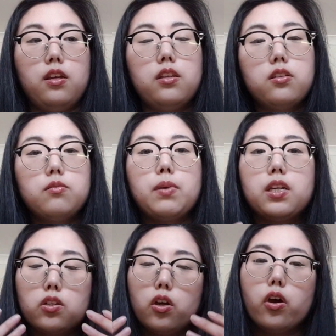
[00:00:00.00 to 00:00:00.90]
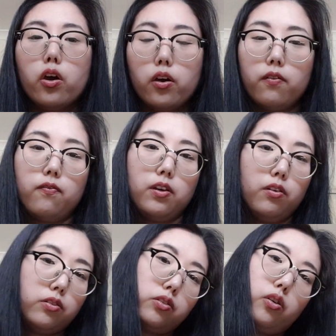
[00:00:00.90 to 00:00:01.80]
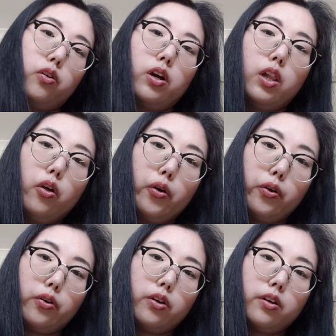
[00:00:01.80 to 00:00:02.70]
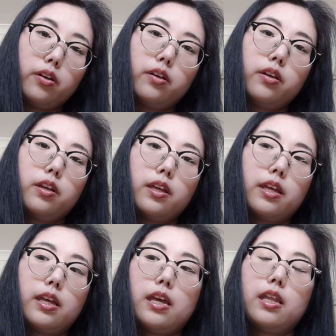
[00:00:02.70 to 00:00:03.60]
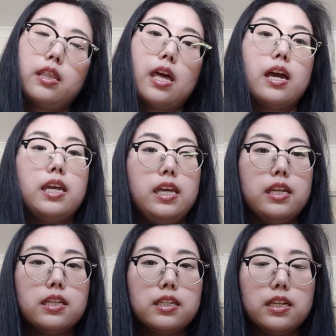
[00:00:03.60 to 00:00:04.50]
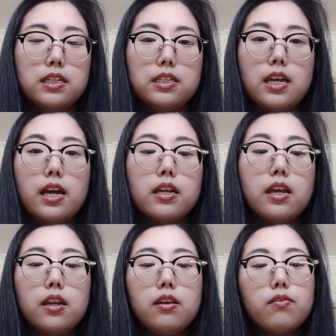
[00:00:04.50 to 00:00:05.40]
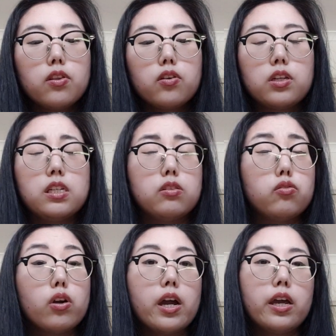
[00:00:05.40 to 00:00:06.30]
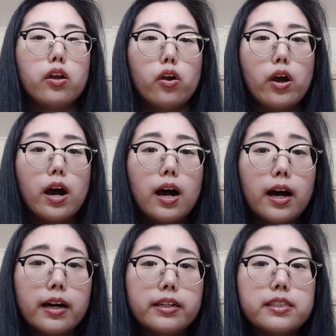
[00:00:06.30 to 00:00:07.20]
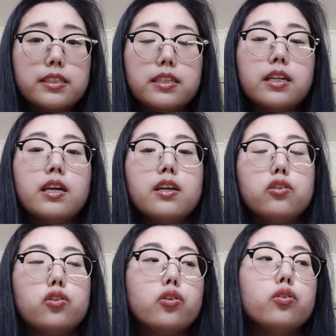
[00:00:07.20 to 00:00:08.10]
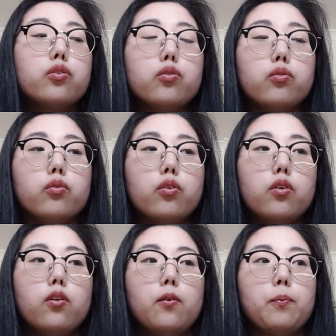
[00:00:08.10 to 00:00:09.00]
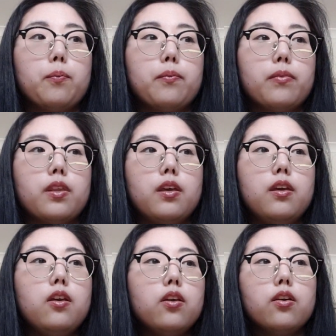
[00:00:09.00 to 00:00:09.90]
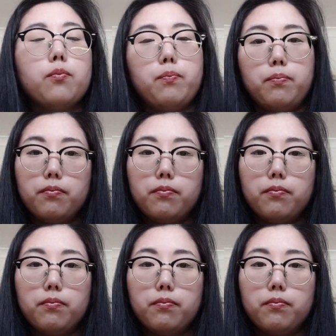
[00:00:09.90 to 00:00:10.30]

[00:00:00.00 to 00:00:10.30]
It just makes her feel so alone that he doesn't understand. And even though she's trying her hardest to, you know,